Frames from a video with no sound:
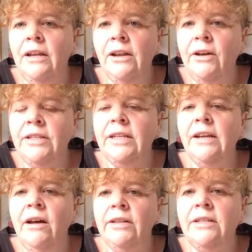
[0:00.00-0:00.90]
lots and
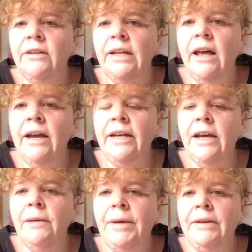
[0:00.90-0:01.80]
lots online
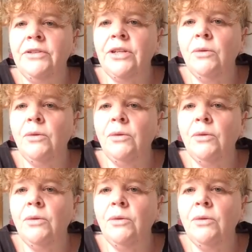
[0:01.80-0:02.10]
about